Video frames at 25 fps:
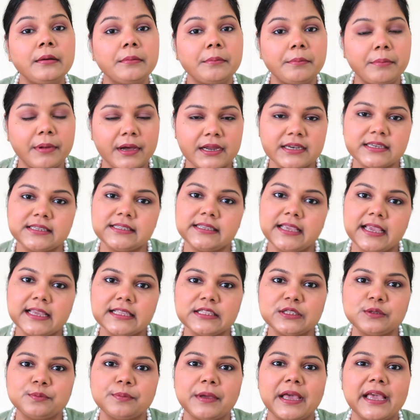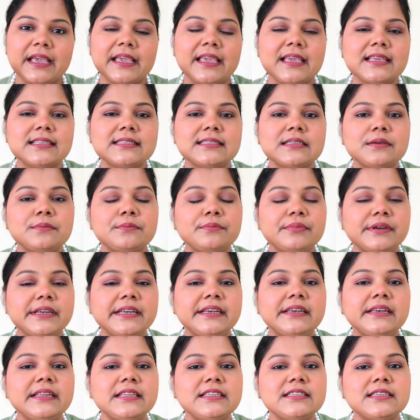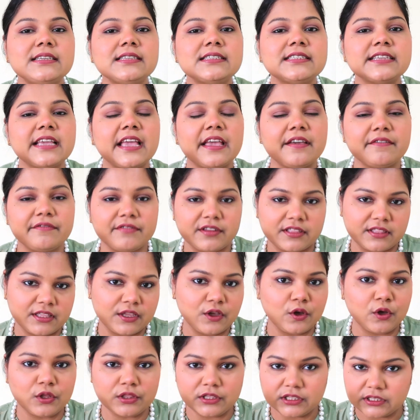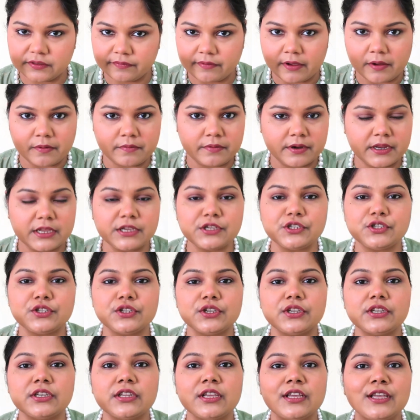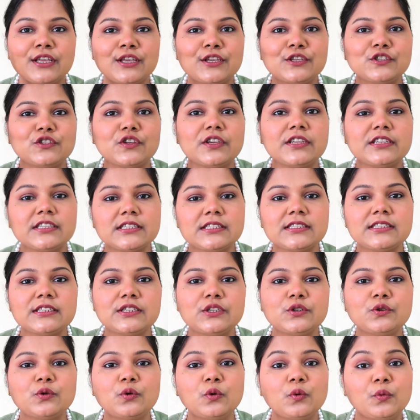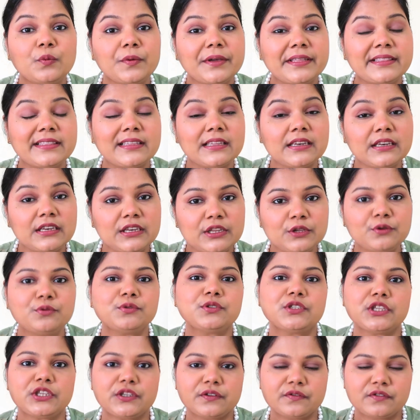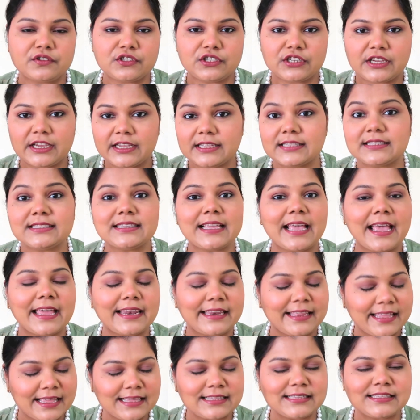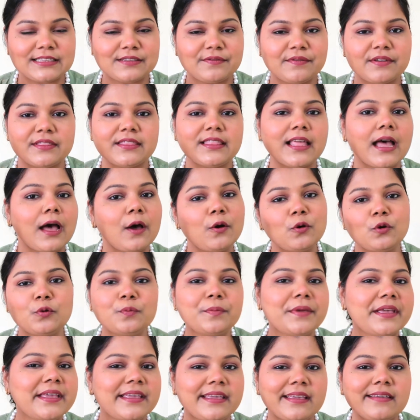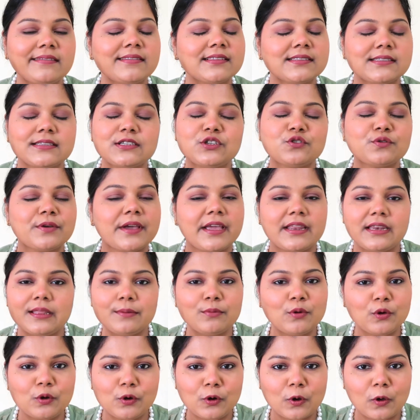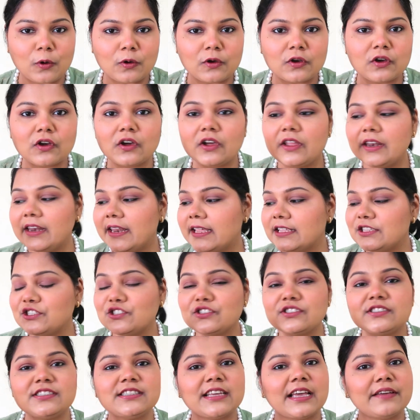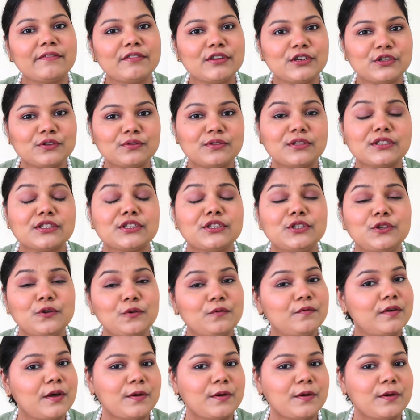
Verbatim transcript: but yes, PAC has completely changed everything on this foundation. So it is new with new set of shades, and yes, without making this intro any more longer, let's just dive into this new